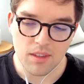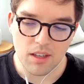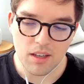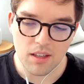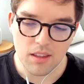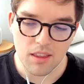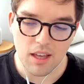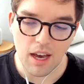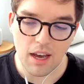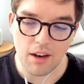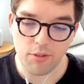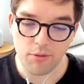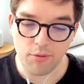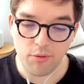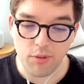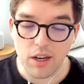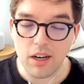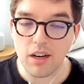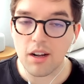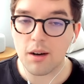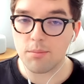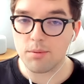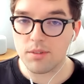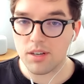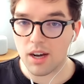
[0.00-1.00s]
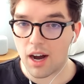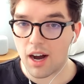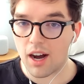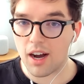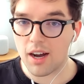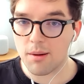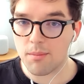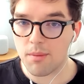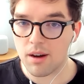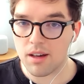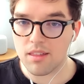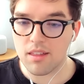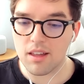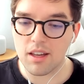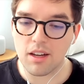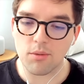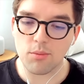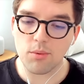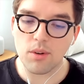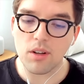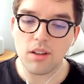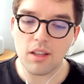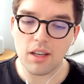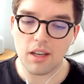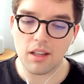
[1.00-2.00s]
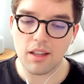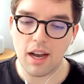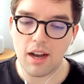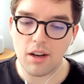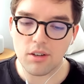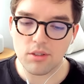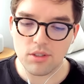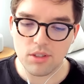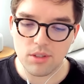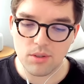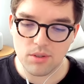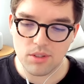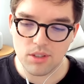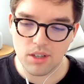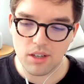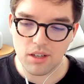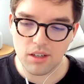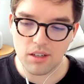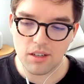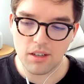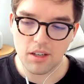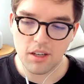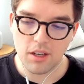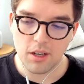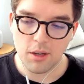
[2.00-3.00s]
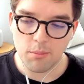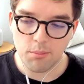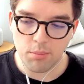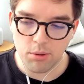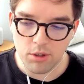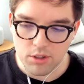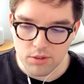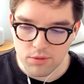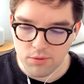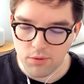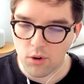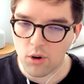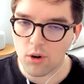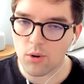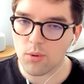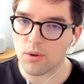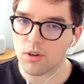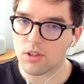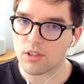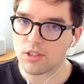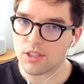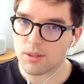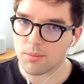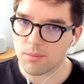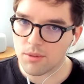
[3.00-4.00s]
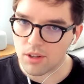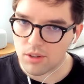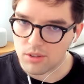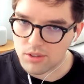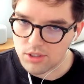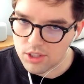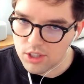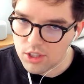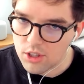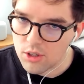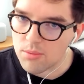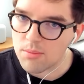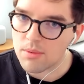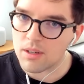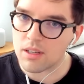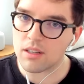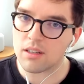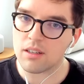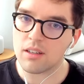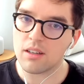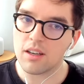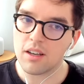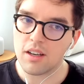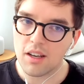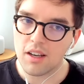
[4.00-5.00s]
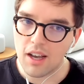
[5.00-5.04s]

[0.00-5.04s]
that freed up time, I think, really allows you to push forward some of those human